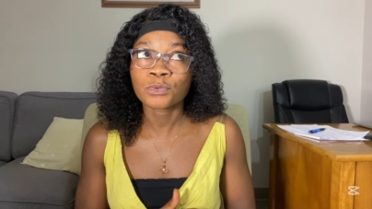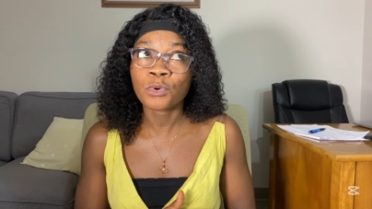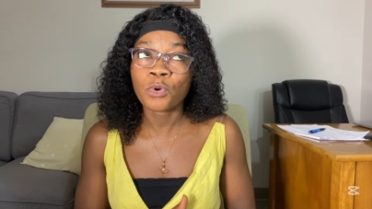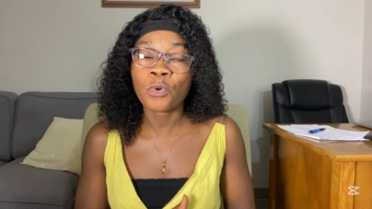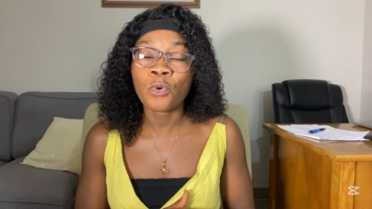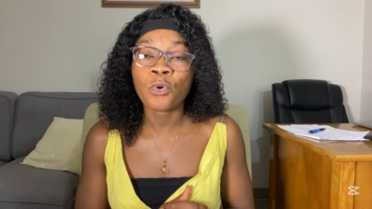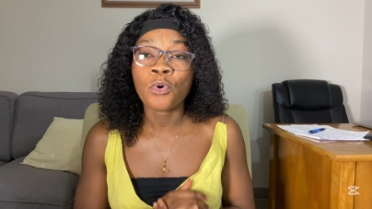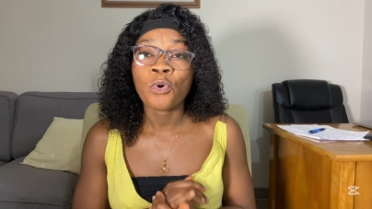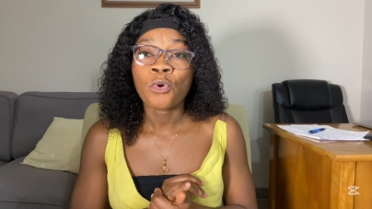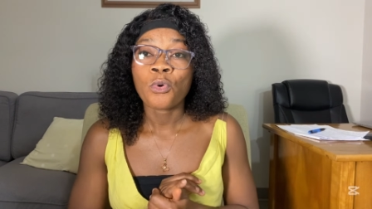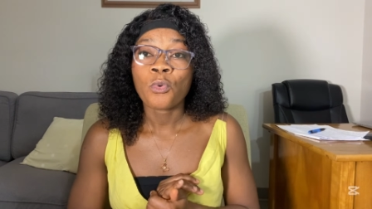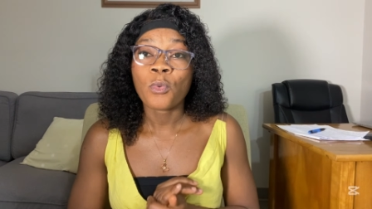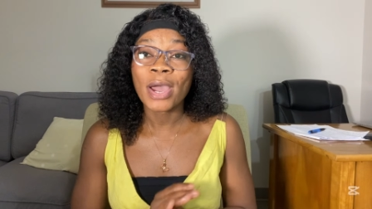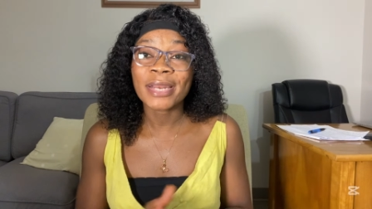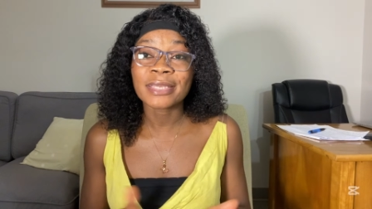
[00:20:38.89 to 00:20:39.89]
So
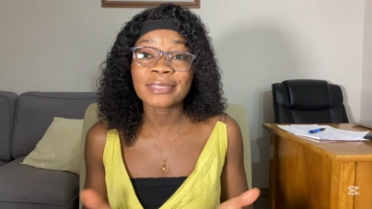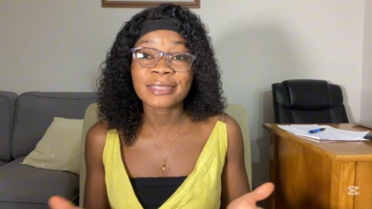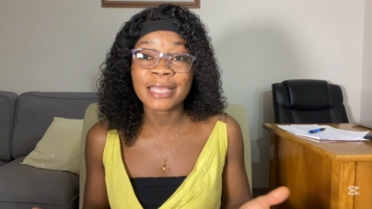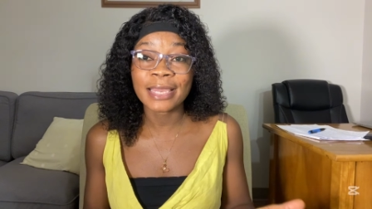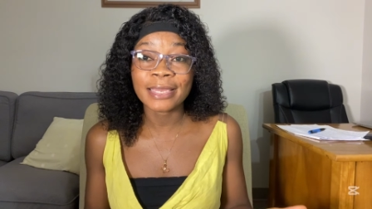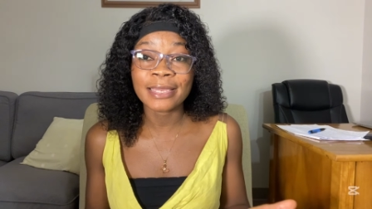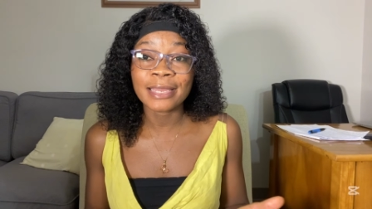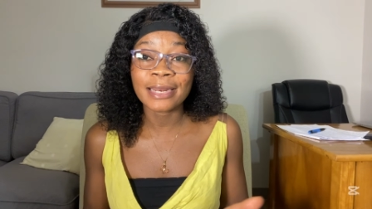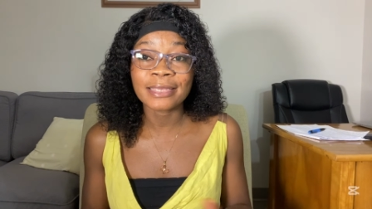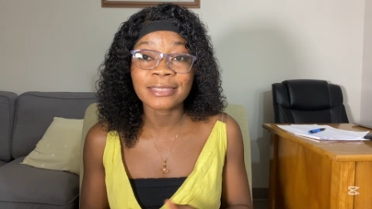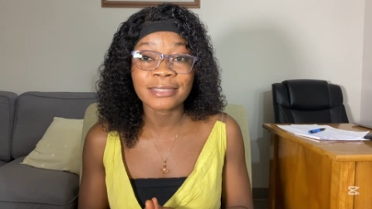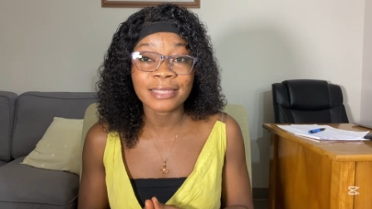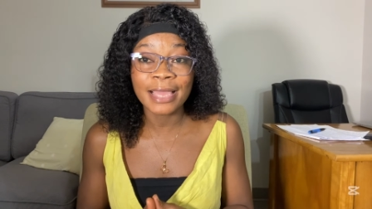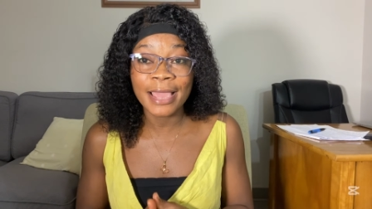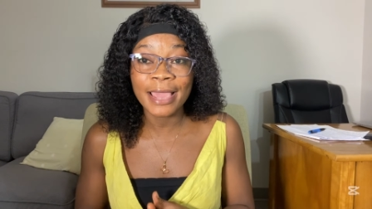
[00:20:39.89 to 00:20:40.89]
what is the
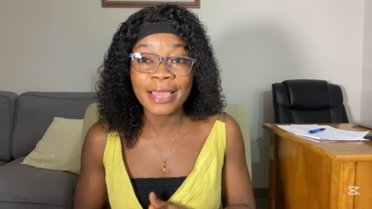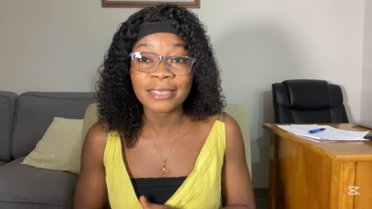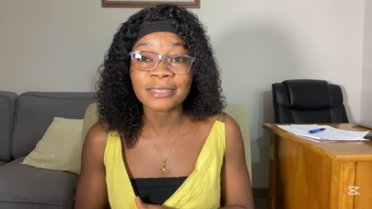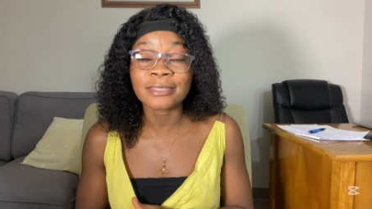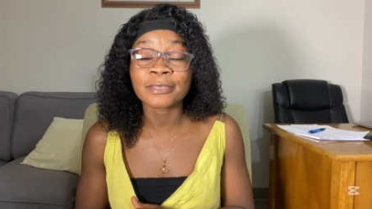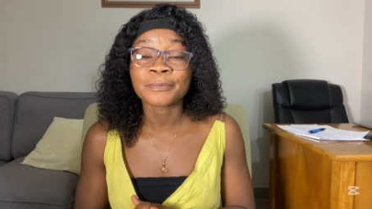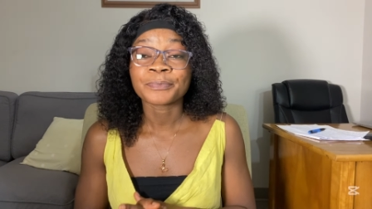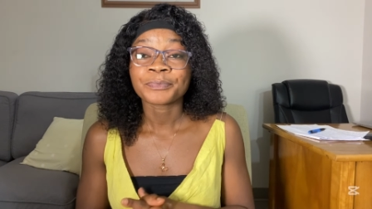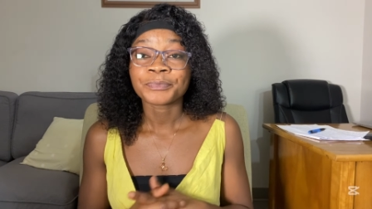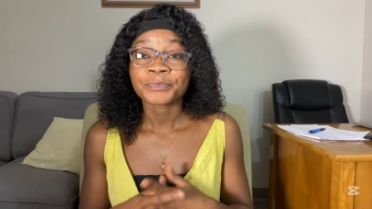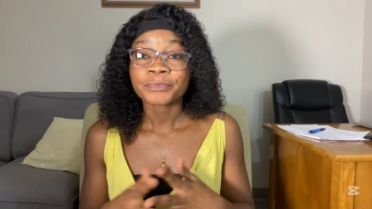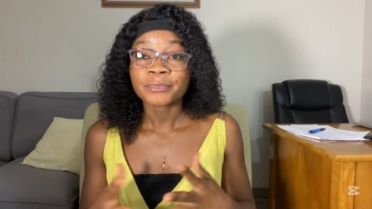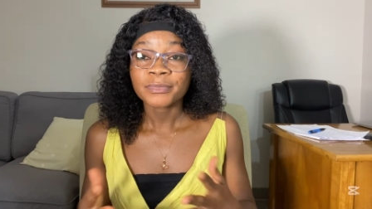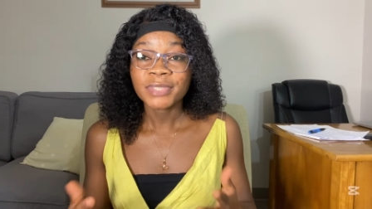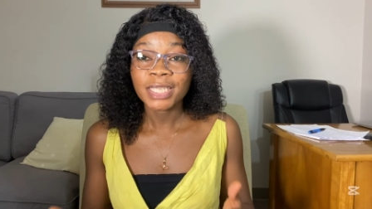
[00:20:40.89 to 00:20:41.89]
English test
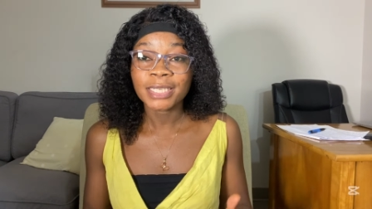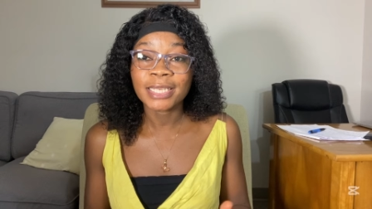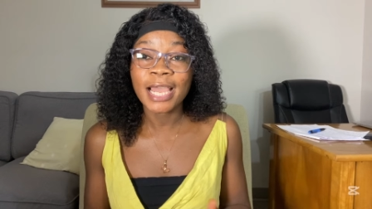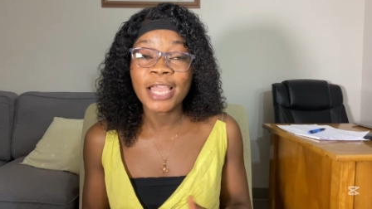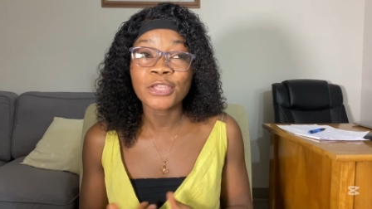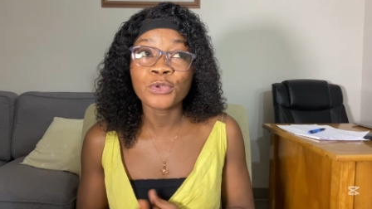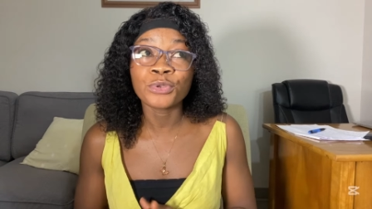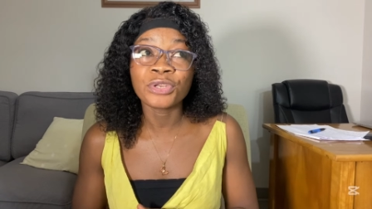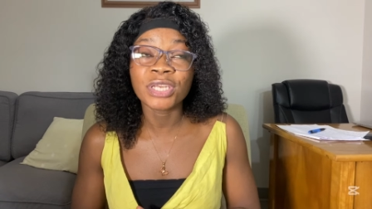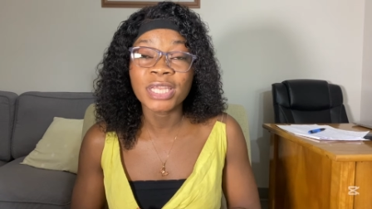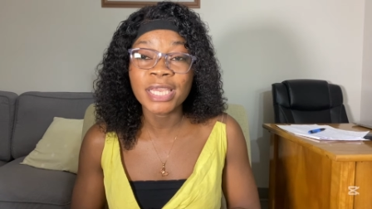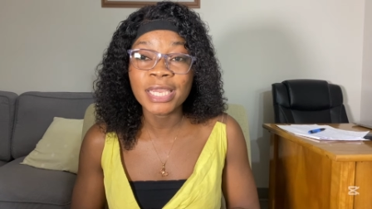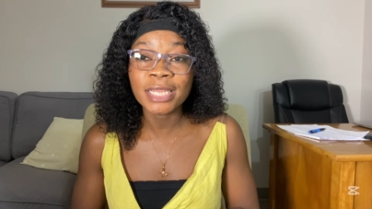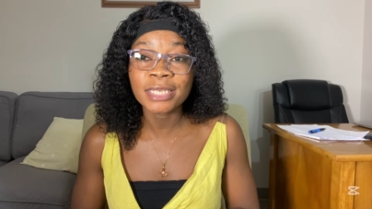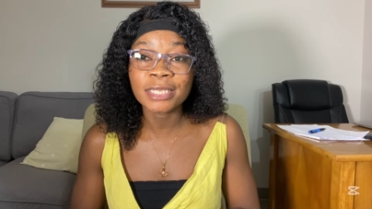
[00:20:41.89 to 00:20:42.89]
that you
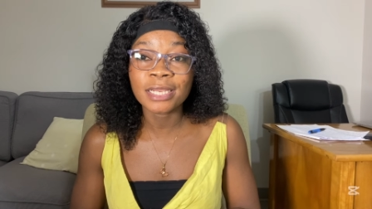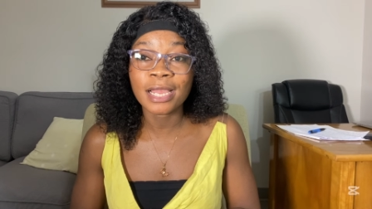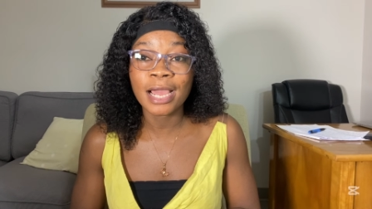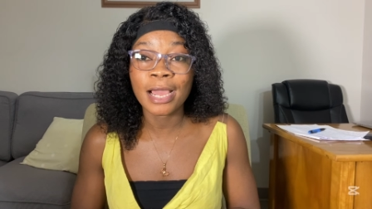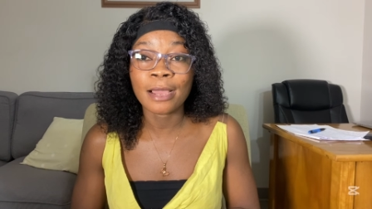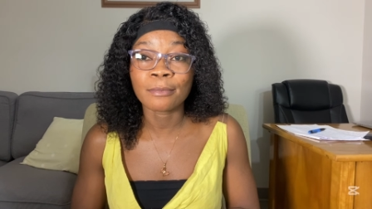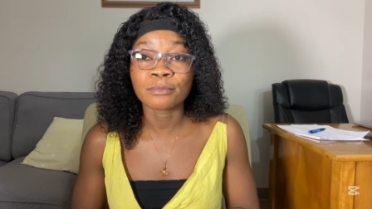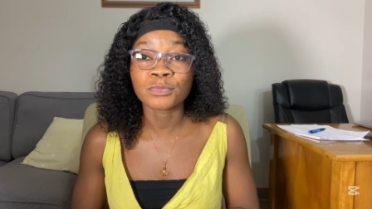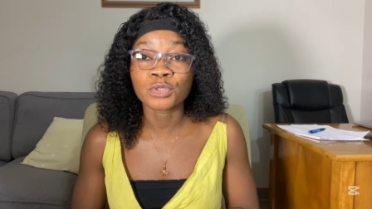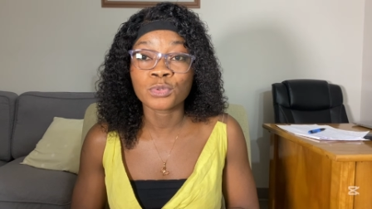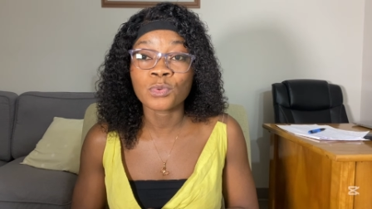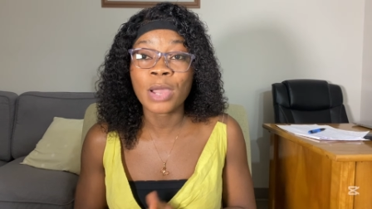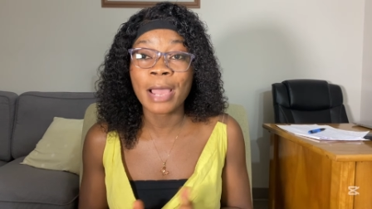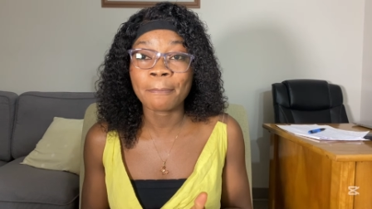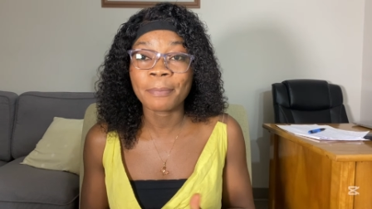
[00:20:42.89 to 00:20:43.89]
need
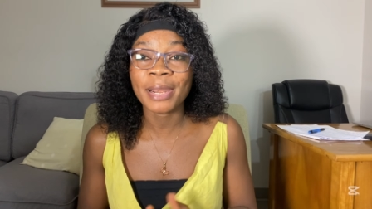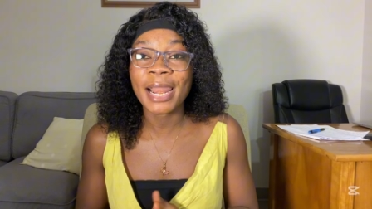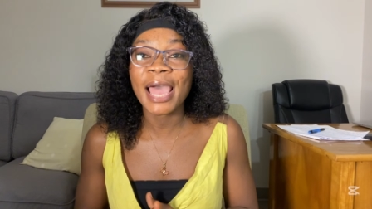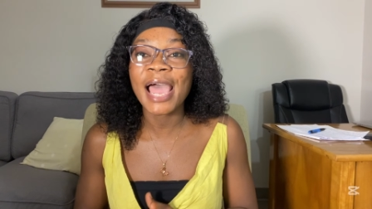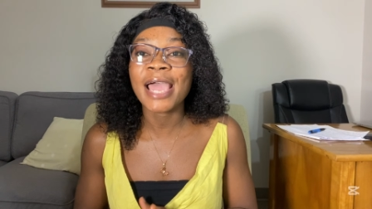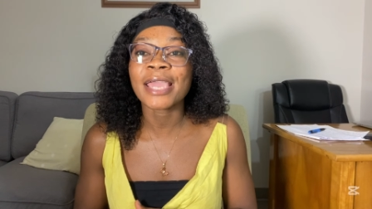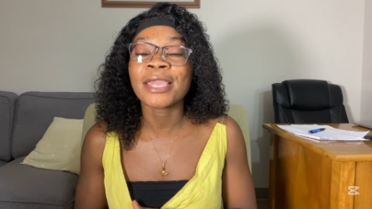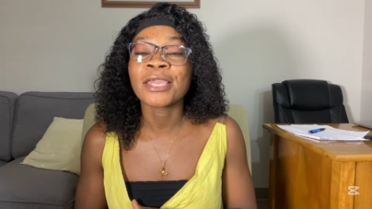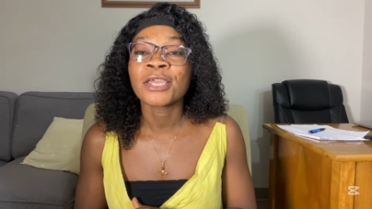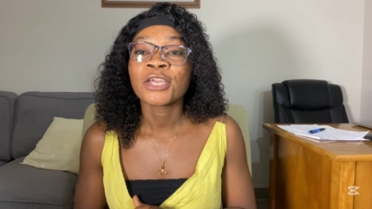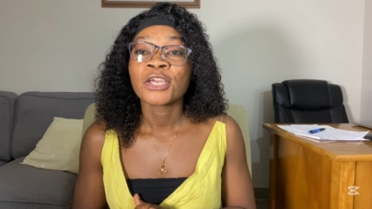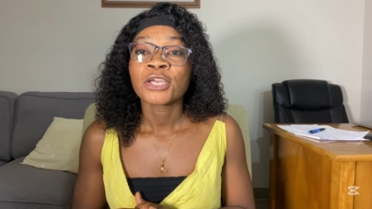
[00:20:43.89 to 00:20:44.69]
to apply?